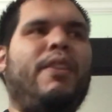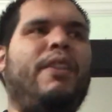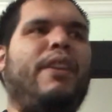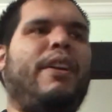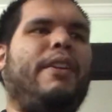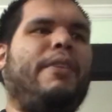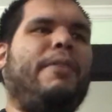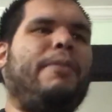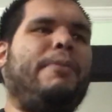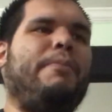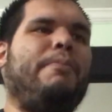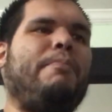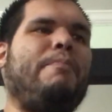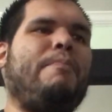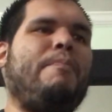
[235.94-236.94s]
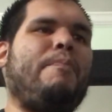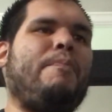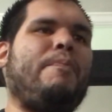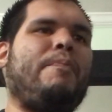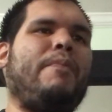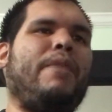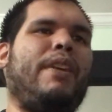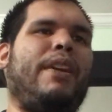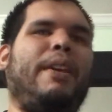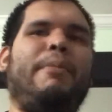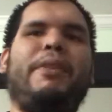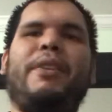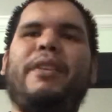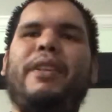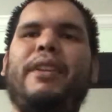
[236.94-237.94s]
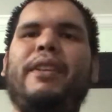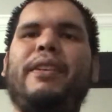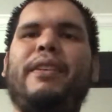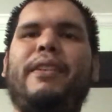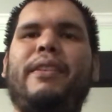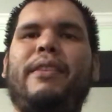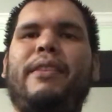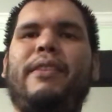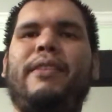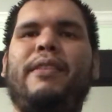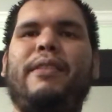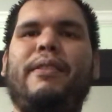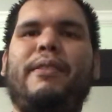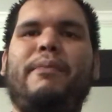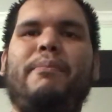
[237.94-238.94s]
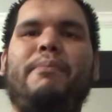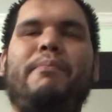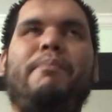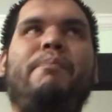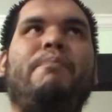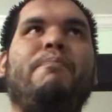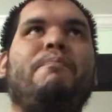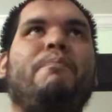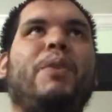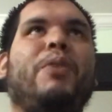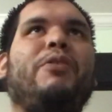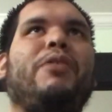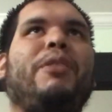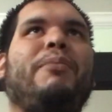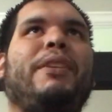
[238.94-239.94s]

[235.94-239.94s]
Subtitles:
Now, I named her Lilith mostly